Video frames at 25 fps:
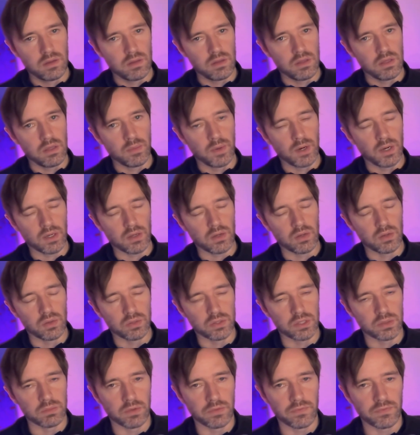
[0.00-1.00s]
you might cause
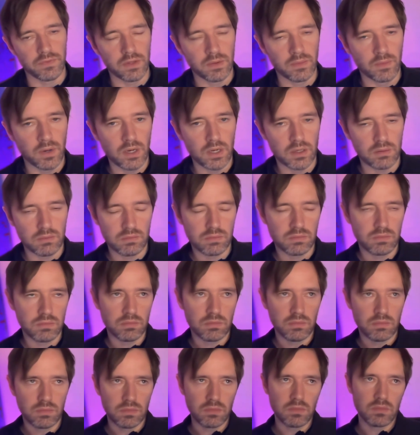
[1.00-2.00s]
them, you might
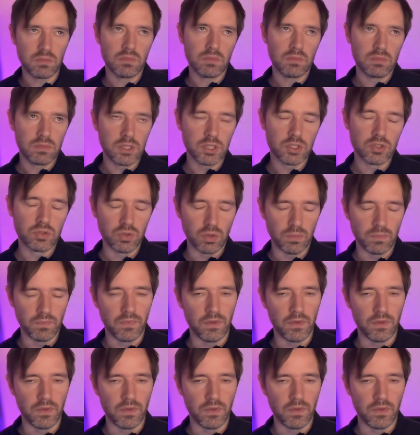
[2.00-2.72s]
disrupt